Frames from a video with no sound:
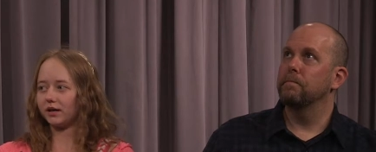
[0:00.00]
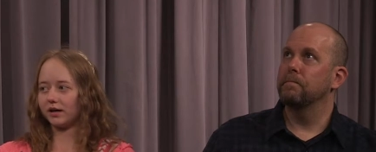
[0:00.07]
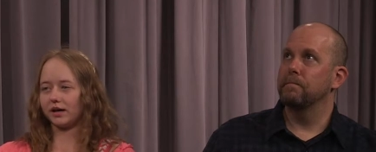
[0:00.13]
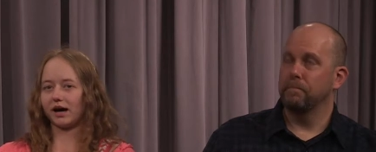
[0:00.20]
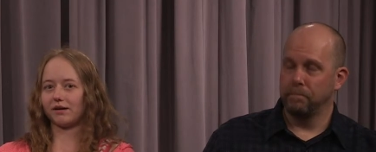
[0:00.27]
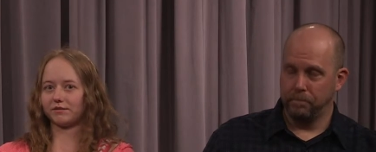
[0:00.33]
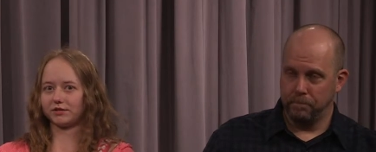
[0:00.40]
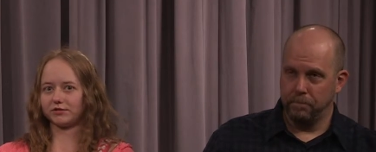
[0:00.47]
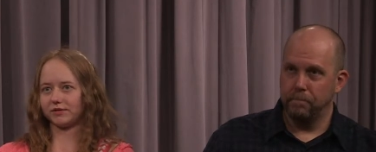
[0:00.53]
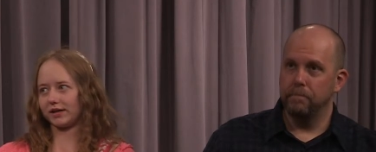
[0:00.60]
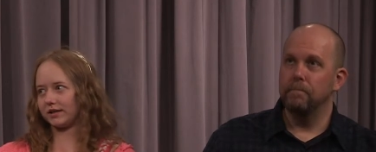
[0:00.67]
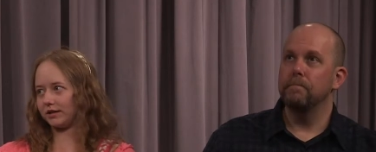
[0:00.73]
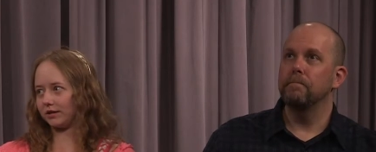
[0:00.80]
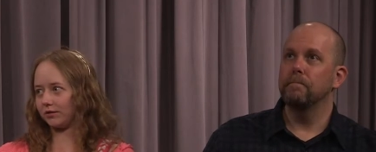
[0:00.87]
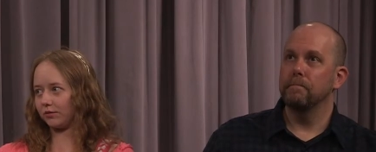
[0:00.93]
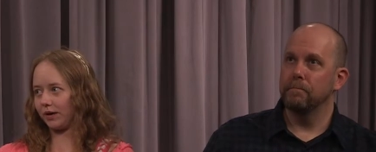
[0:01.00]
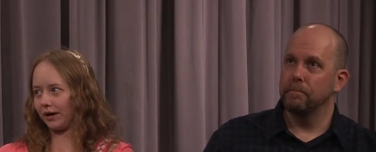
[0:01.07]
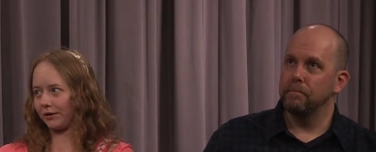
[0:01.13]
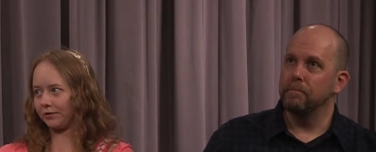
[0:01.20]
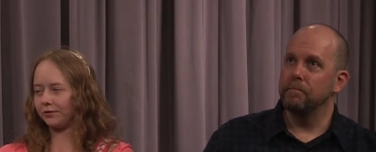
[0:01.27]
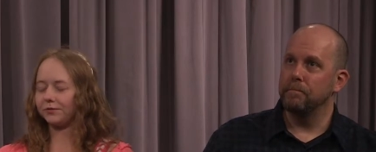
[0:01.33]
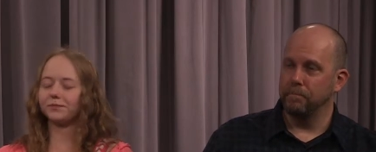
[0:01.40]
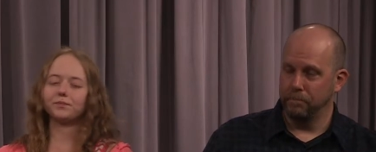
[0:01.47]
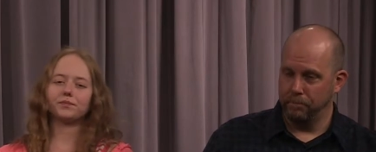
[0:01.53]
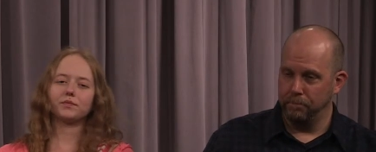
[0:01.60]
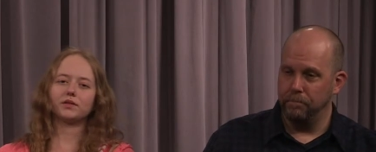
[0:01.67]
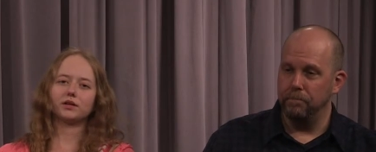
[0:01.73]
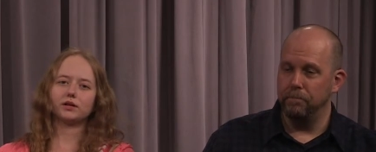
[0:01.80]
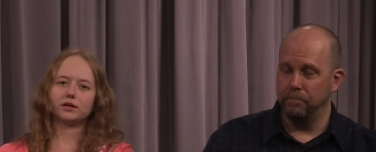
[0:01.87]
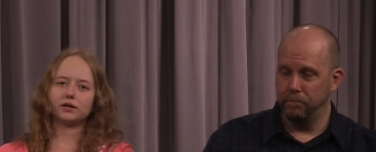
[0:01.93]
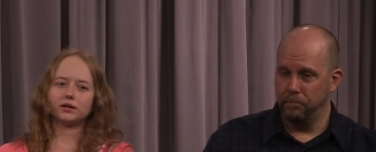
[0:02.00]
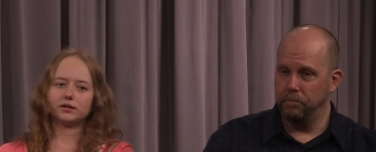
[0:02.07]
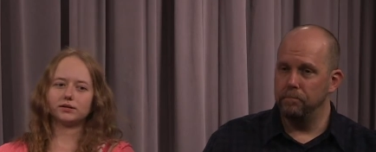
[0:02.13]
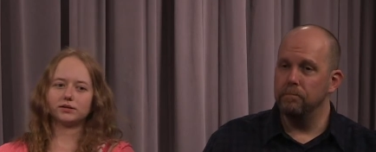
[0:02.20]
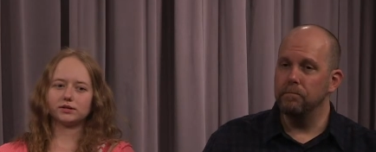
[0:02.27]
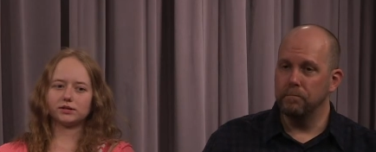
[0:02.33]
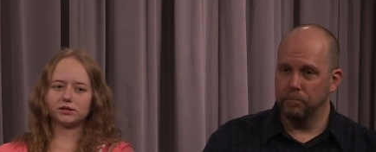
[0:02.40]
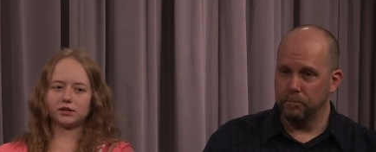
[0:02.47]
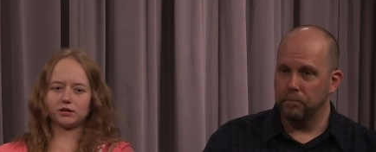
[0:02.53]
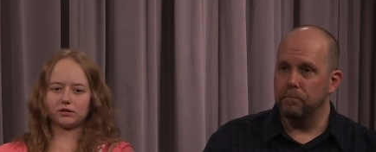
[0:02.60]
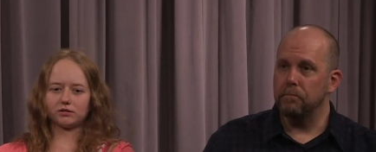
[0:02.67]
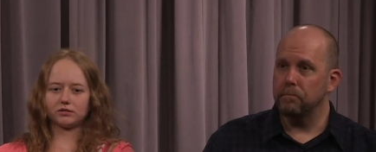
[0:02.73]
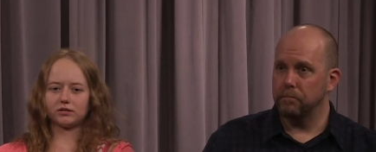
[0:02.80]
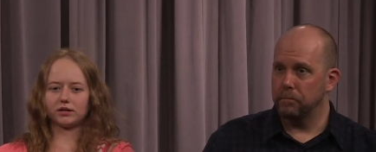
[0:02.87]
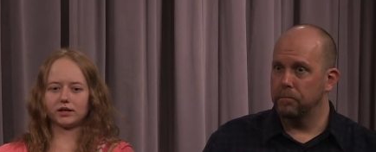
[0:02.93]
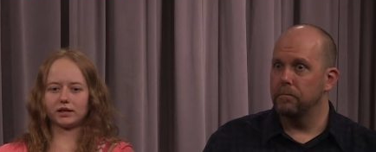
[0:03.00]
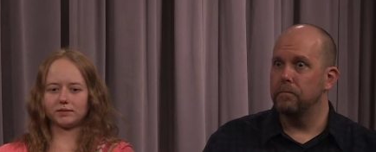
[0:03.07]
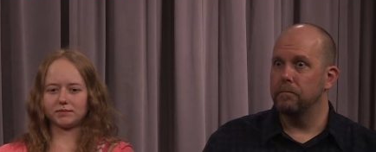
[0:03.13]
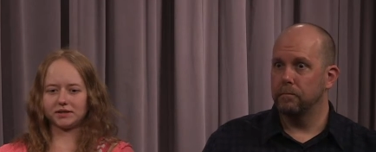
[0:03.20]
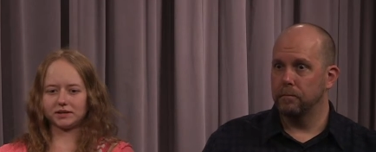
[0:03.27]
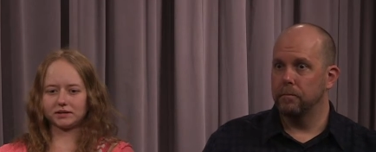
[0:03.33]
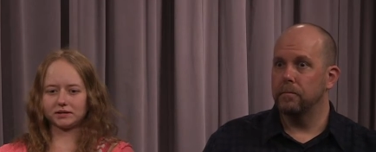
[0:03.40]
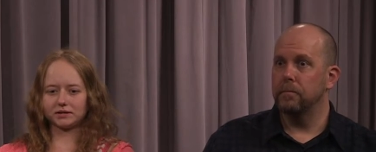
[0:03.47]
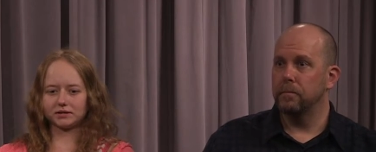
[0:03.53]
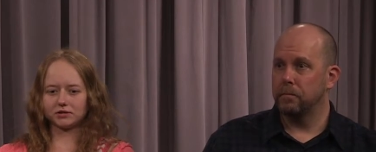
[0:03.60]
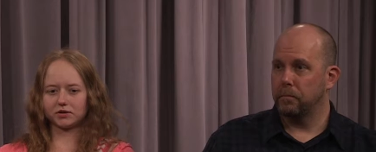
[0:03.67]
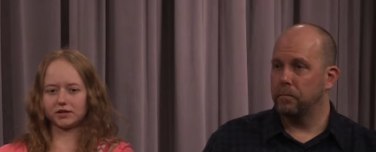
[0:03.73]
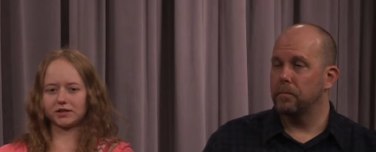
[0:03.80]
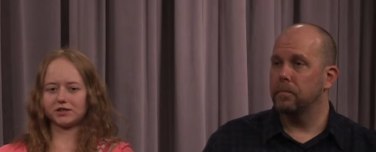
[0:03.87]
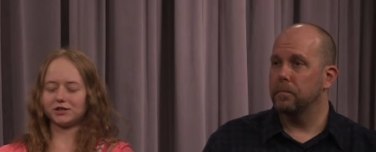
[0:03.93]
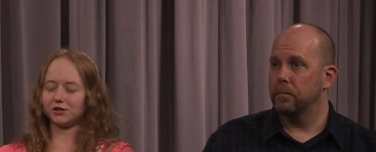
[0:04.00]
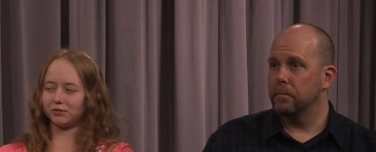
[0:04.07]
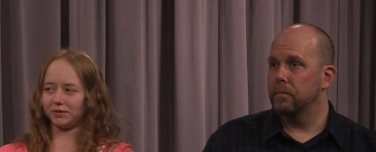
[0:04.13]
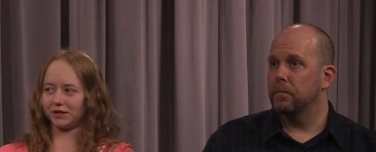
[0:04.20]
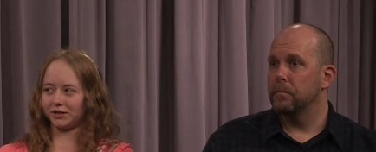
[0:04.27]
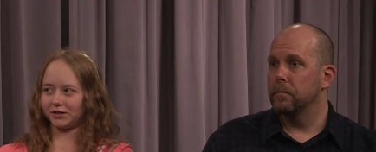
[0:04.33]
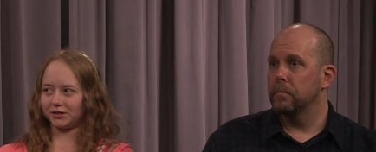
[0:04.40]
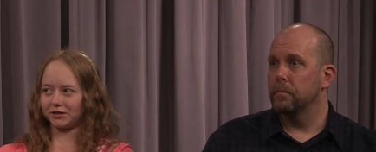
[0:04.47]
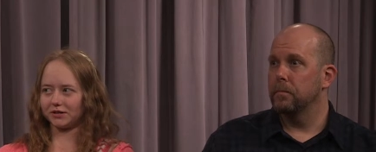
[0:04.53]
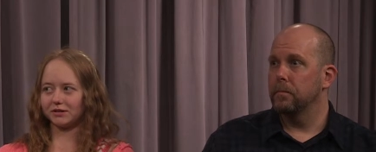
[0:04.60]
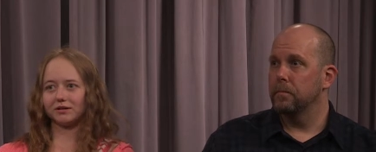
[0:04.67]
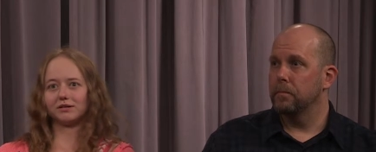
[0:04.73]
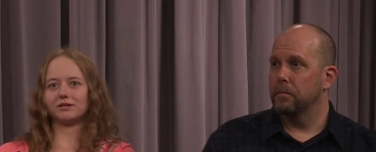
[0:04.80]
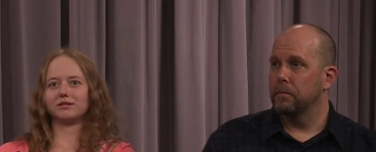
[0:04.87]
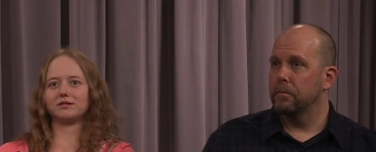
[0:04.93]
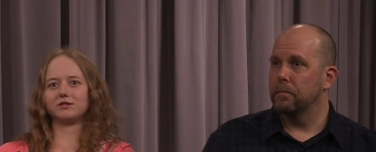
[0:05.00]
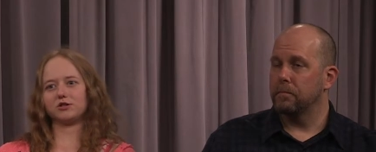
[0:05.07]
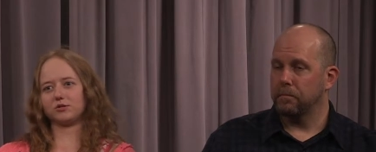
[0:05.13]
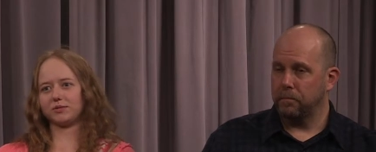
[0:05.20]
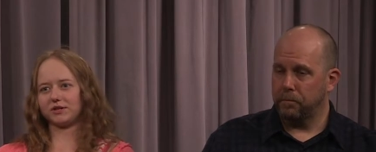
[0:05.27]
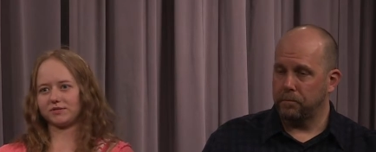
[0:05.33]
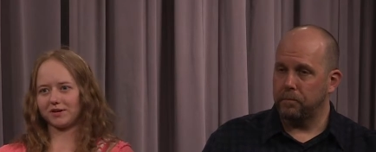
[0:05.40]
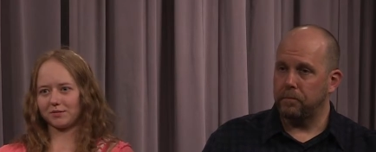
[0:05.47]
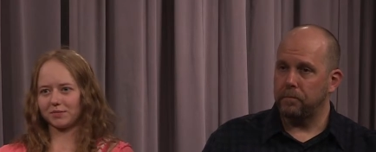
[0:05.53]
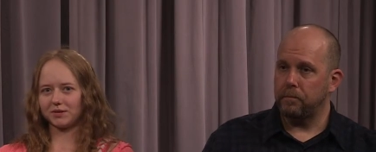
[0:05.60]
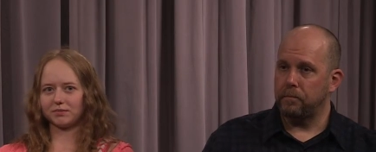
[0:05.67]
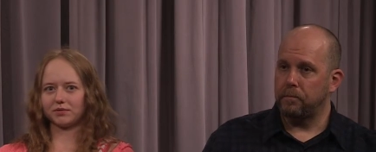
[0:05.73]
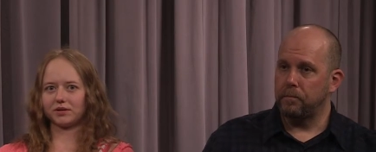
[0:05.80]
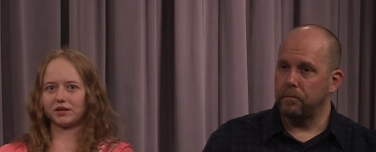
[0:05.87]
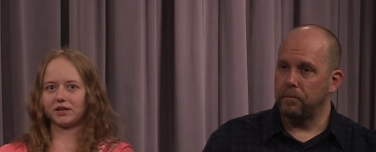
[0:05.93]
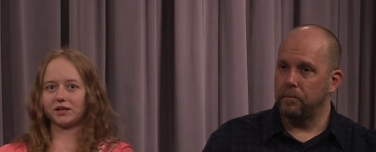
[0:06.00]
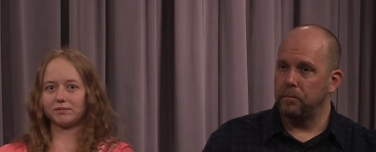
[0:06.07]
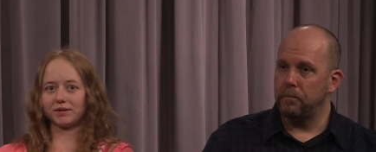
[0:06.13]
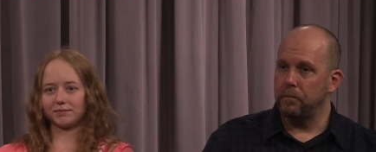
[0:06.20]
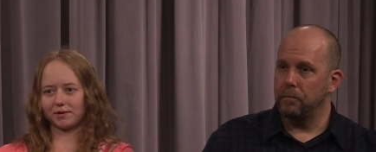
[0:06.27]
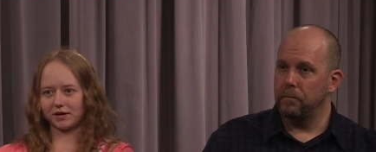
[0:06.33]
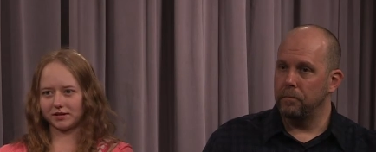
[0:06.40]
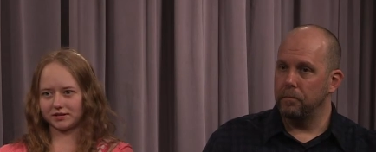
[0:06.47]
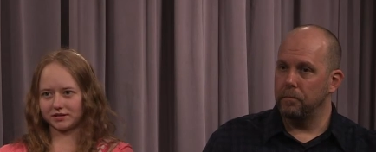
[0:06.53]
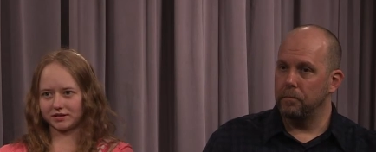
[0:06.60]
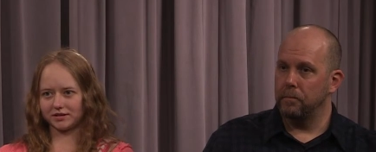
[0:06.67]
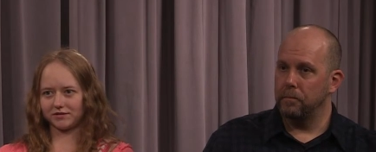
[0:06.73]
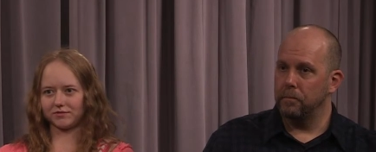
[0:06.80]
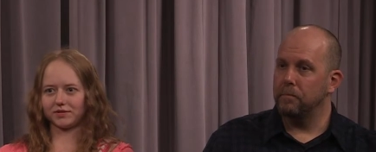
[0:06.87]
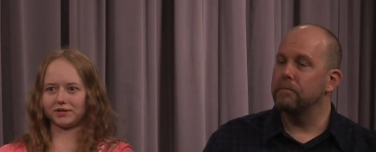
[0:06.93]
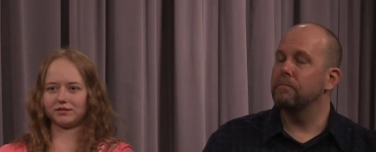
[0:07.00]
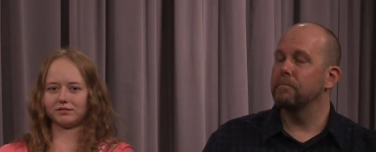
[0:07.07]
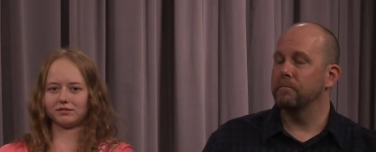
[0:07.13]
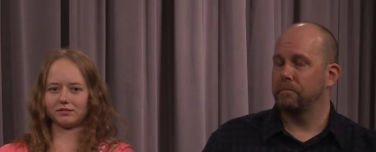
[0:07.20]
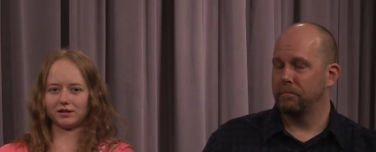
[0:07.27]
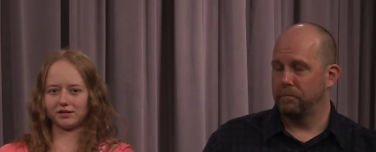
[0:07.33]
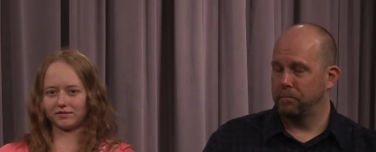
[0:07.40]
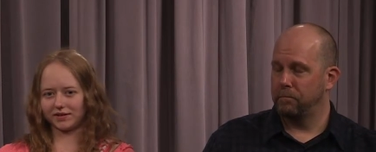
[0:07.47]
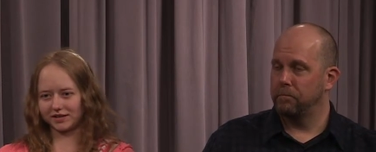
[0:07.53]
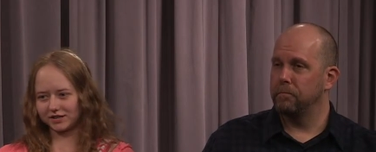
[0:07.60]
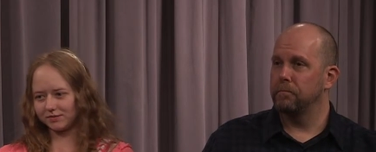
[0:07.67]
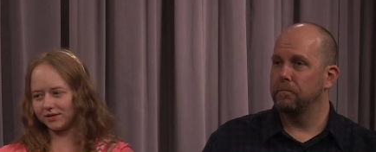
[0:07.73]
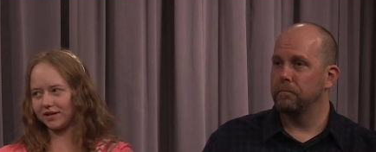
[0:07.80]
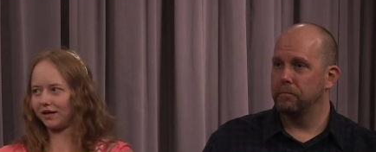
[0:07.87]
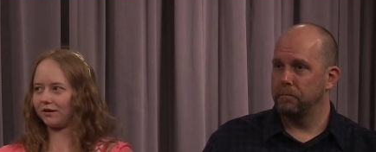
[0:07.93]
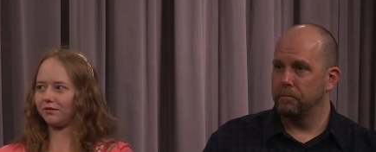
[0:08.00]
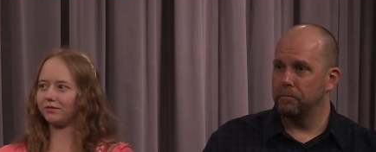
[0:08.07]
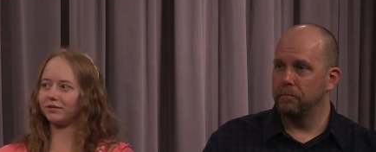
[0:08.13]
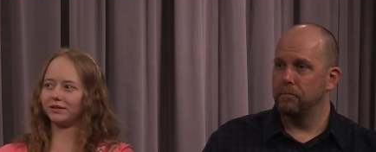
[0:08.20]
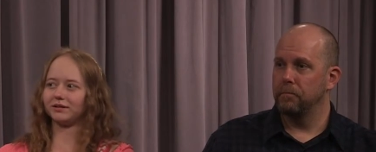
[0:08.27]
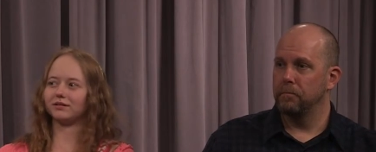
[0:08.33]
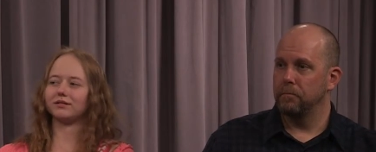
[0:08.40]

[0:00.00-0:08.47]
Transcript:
Speaker 1: I haven't directed in a while. Mm-hmm. So I come in so I can still be here so be around people that keep me positive when life gets me down. And,